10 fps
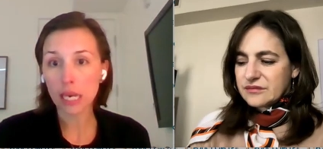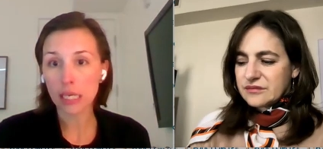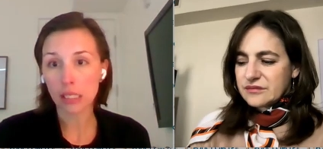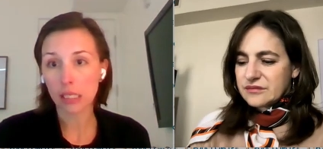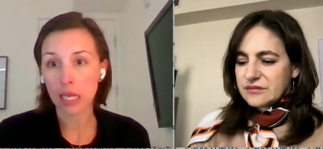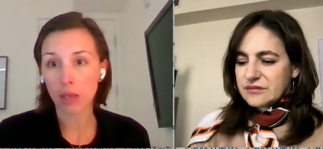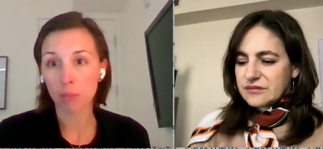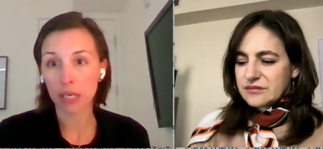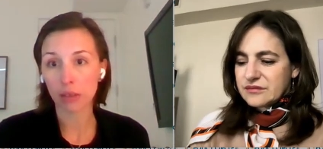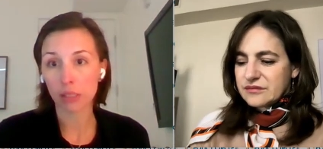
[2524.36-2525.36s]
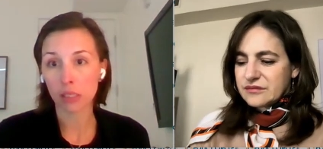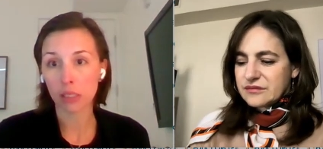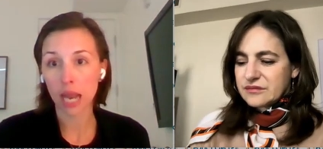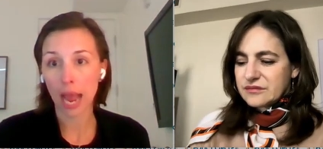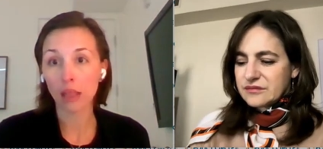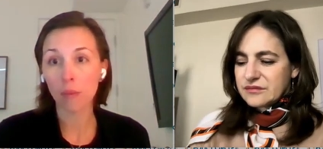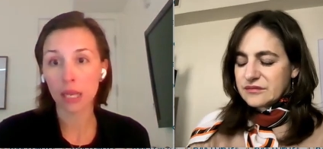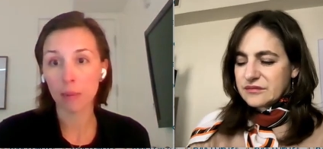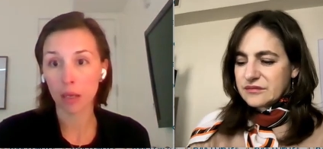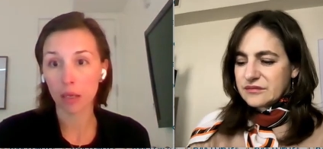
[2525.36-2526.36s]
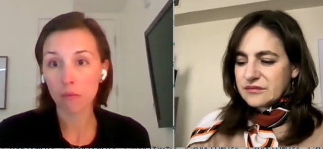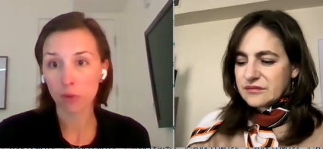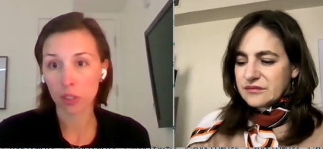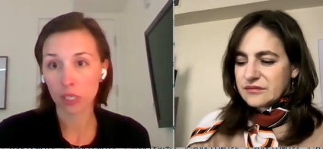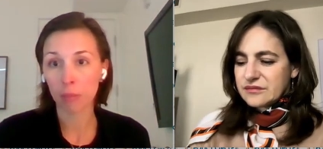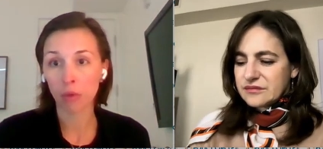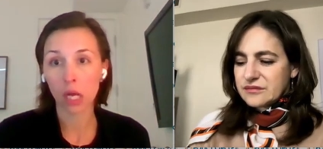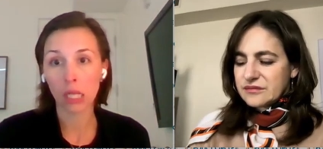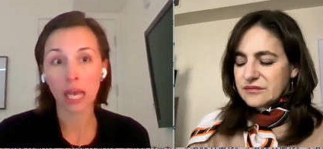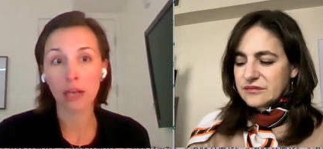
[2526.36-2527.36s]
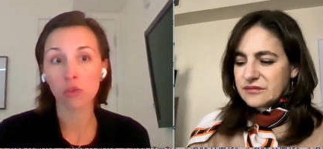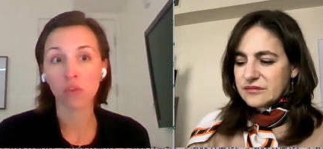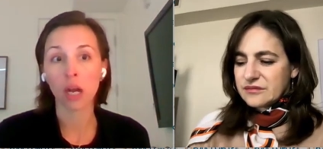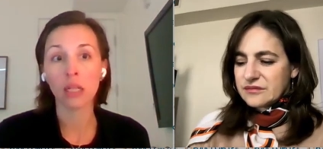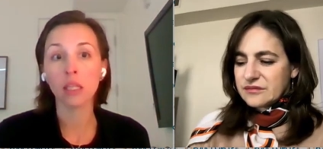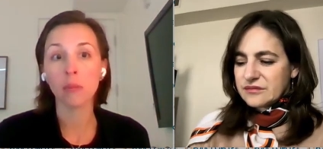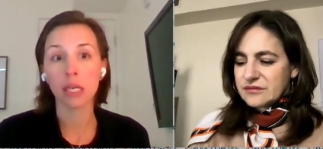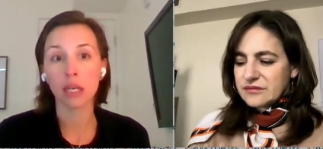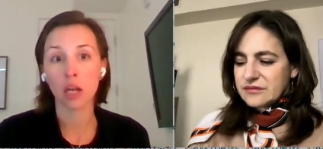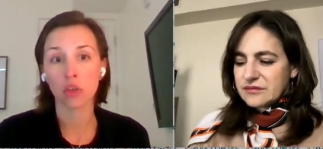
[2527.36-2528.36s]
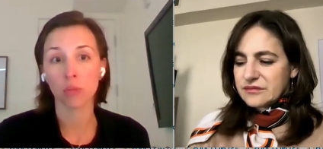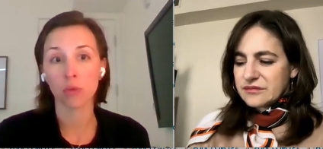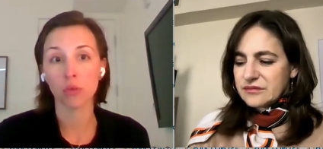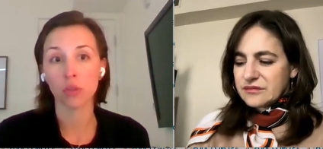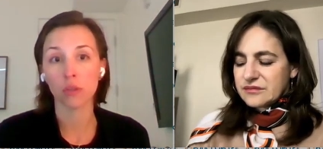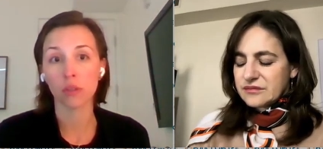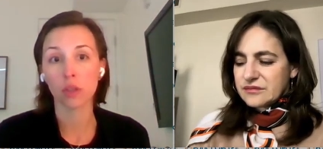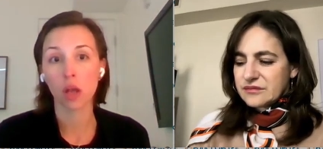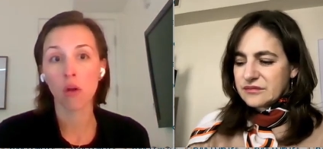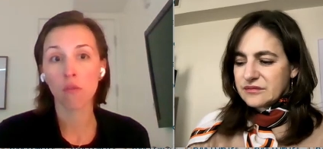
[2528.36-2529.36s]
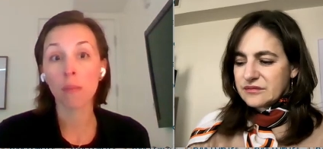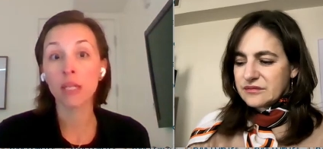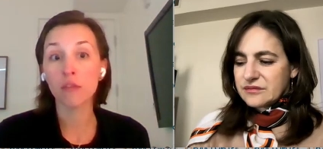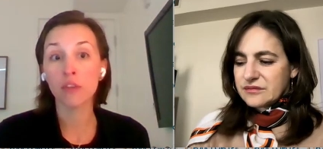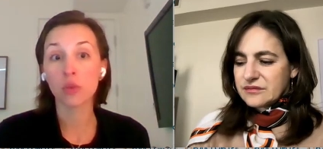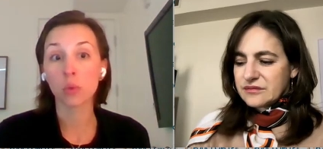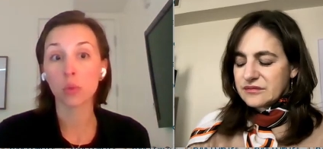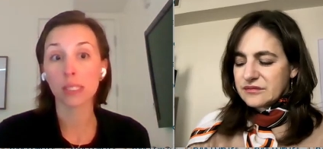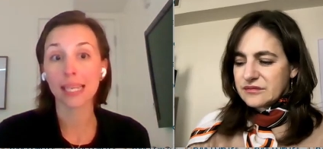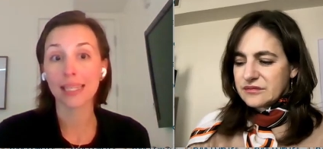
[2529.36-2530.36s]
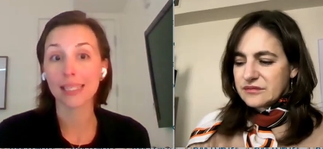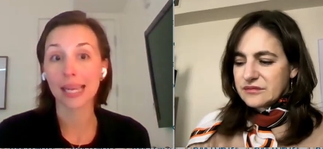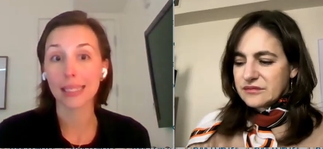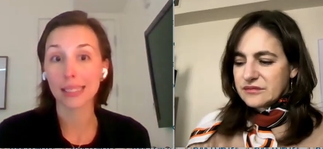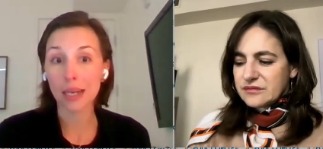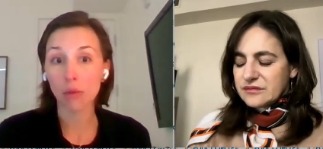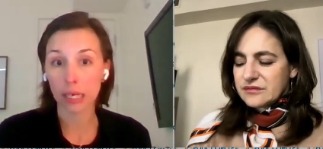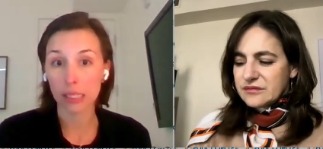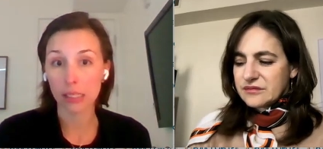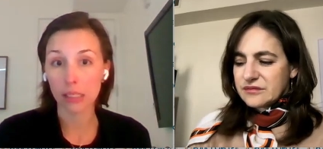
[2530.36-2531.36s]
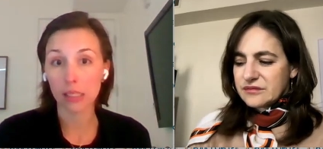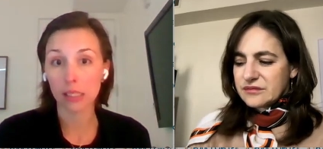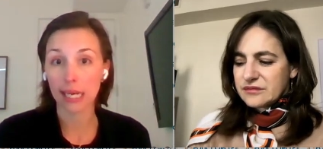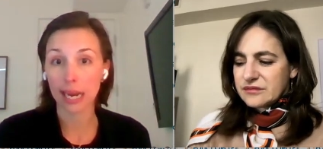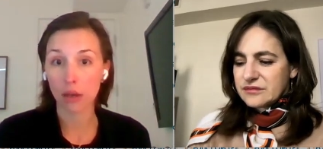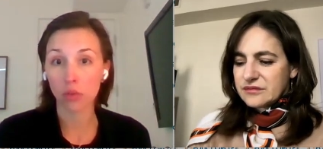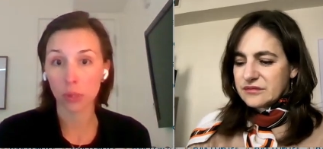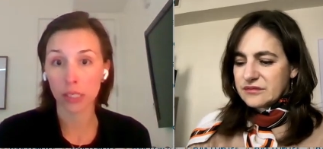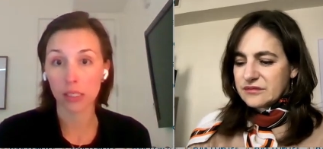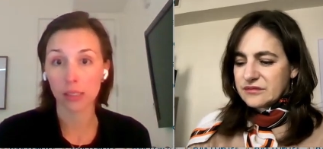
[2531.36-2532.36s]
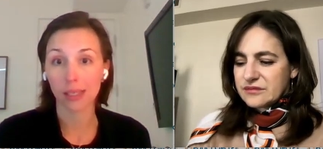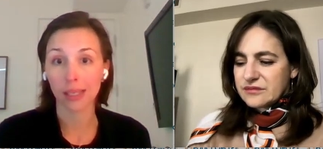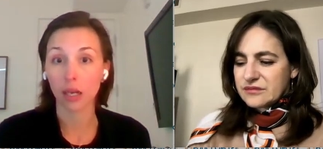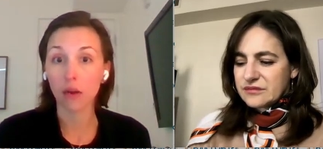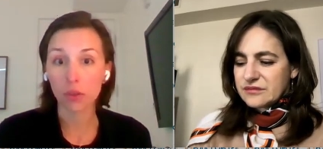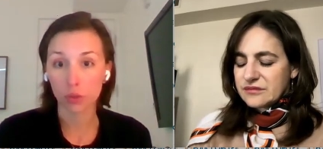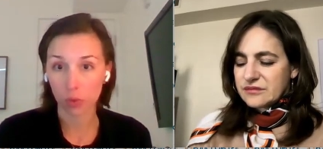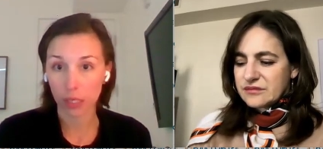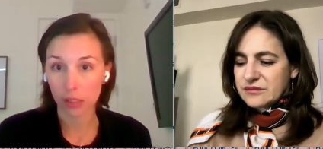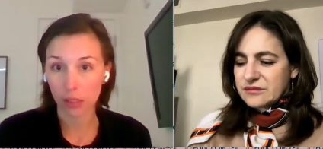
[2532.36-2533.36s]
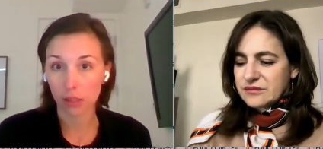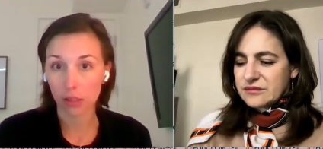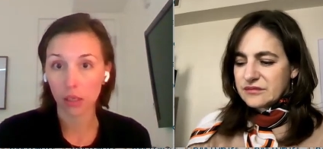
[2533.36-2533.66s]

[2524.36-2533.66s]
Speaker 1: state to state comparison, Alabama, for example, allows for unlimited contributions from individuals in state Senate races, state House races, and governor's races.